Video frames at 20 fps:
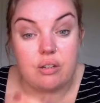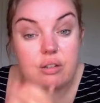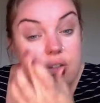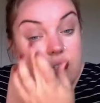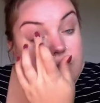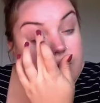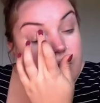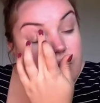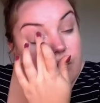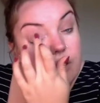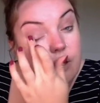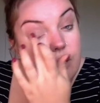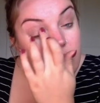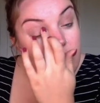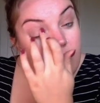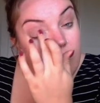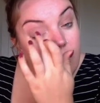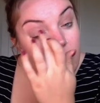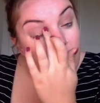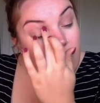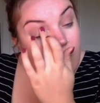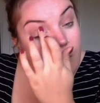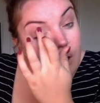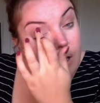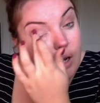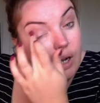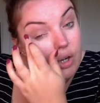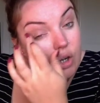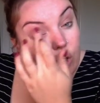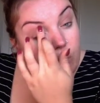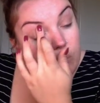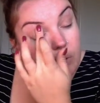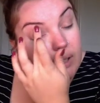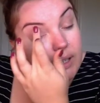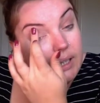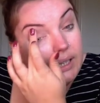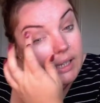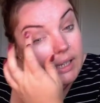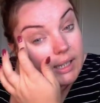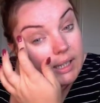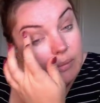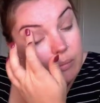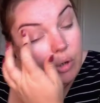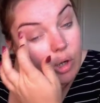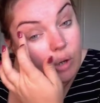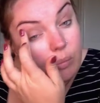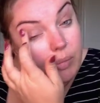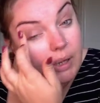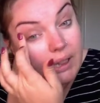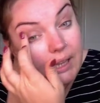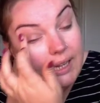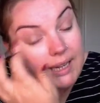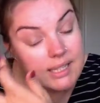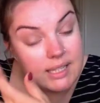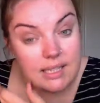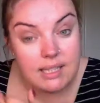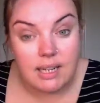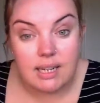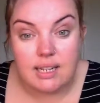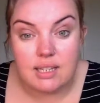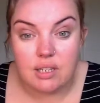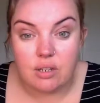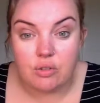So I normally, on my lazy days,